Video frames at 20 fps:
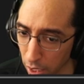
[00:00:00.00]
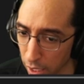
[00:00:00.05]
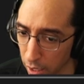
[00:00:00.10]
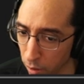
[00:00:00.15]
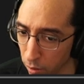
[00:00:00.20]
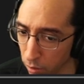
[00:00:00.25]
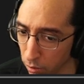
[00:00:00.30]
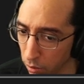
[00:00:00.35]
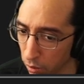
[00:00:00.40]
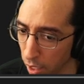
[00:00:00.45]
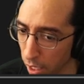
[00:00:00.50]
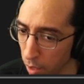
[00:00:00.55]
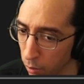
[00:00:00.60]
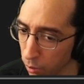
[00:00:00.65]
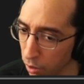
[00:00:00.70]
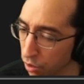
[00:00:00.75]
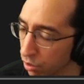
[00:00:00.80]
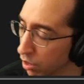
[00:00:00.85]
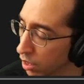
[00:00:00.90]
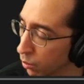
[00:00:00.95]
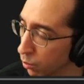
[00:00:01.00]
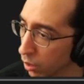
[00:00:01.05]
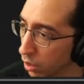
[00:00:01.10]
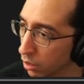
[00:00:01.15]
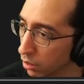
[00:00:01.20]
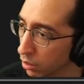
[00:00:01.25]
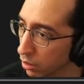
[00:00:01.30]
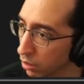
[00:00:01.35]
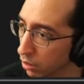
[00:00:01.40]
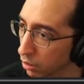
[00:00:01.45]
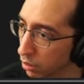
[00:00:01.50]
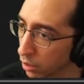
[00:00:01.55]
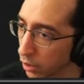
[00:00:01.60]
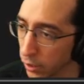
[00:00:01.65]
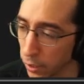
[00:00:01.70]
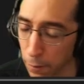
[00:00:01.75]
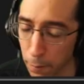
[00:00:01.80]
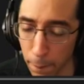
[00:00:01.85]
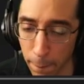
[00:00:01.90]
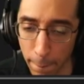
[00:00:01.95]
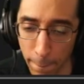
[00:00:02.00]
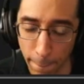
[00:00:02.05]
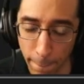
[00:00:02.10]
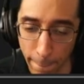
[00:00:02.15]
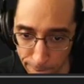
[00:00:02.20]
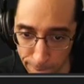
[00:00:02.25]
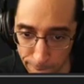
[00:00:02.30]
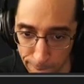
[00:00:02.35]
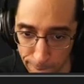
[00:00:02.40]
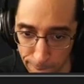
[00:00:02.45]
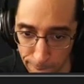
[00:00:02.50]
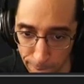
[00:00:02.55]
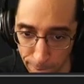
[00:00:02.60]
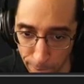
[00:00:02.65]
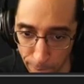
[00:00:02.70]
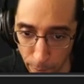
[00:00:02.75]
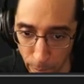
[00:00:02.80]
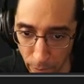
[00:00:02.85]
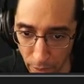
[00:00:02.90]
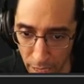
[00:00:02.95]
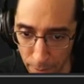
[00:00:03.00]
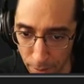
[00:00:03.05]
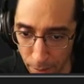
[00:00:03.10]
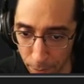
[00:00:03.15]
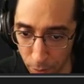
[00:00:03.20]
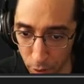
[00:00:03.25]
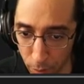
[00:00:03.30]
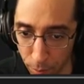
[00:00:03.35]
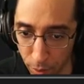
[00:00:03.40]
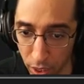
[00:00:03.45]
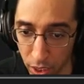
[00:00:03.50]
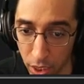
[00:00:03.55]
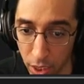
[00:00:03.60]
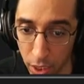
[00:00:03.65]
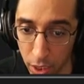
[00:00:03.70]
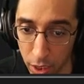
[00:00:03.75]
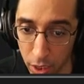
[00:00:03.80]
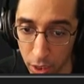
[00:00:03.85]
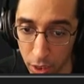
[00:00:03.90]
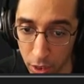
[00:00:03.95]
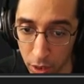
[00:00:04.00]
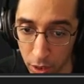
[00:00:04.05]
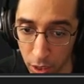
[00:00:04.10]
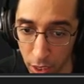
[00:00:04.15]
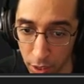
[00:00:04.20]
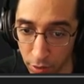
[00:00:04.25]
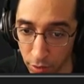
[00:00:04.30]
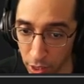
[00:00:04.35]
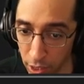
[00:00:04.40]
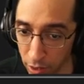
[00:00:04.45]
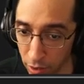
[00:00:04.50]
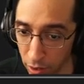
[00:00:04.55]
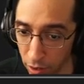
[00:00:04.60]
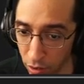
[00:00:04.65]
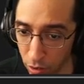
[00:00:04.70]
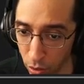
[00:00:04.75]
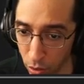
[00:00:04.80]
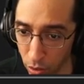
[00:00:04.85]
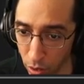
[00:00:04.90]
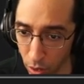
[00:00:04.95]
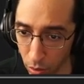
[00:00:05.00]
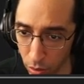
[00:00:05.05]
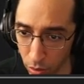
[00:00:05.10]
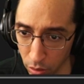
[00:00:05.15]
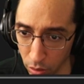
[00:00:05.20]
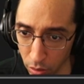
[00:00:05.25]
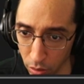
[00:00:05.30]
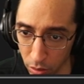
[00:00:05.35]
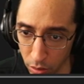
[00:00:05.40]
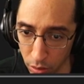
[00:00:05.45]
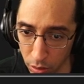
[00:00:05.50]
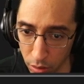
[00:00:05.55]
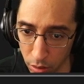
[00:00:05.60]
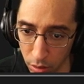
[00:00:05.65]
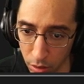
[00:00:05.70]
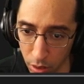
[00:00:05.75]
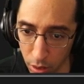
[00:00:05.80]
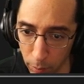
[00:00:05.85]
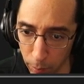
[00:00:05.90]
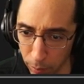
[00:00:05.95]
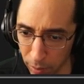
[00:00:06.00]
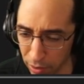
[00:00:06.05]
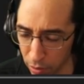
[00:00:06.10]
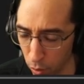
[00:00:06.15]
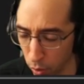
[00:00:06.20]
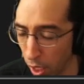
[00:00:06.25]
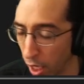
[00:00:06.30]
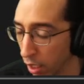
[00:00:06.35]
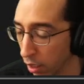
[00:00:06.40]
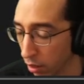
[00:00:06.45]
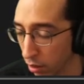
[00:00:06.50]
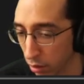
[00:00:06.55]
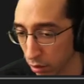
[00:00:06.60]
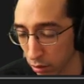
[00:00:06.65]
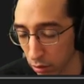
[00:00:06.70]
I don't really see one, you know? He might be able to play here and take these two stones, but it's okay.